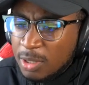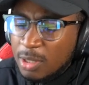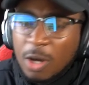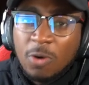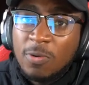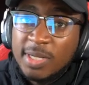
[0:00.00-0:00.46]

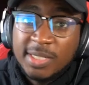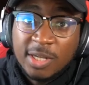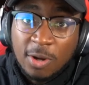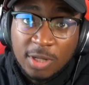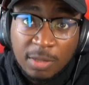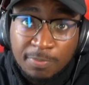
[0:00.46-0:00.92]
Oh, what is it
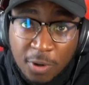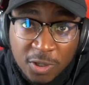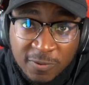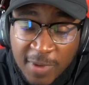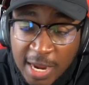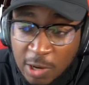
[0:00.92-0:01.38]
called? The
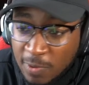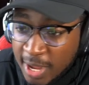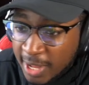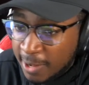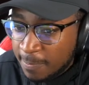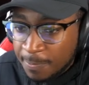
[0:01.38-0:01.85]
post
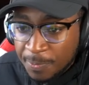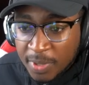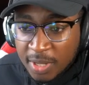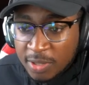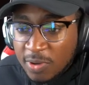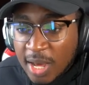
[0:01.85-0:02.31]
fadeaway.
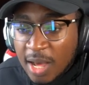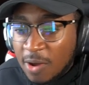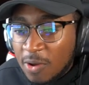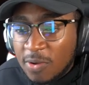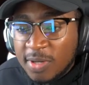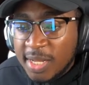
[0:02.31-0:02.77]
You got
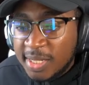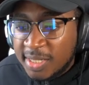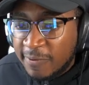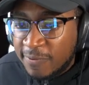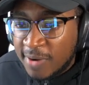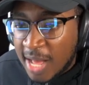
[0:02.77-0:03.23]
all these
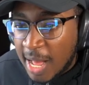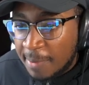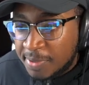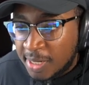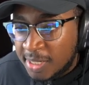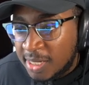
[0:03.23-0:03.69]
different
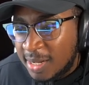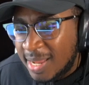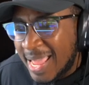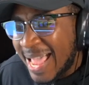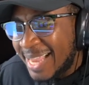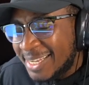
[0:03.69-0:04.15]
options, and
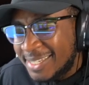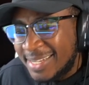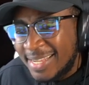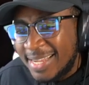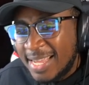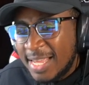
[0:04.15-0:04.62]

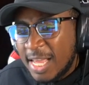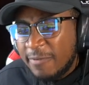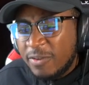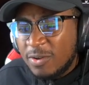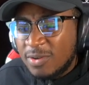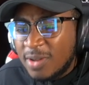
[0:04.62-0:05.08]
actually,
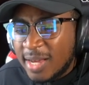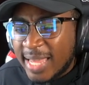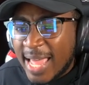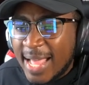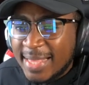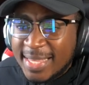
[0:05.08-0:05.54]
if you
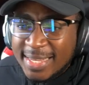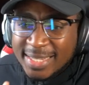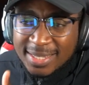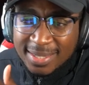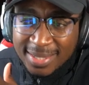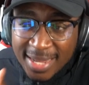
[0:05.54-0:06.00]
look at
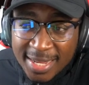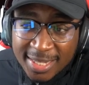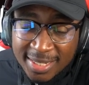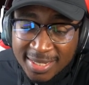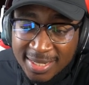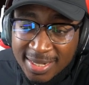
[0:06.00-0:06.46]
this
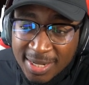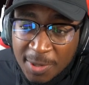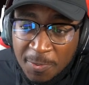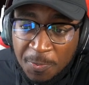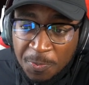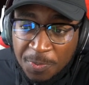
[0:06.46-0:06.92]
list,
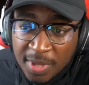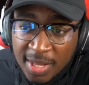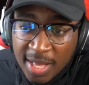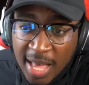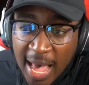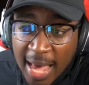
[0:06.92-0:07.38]

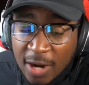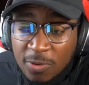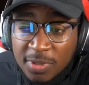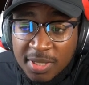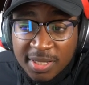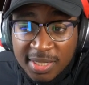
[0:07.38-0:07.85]
I
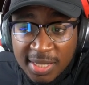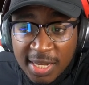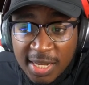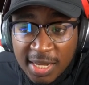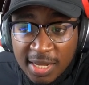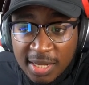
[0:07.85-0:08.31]
don't
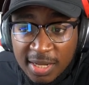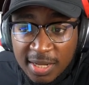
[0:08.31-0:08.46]
see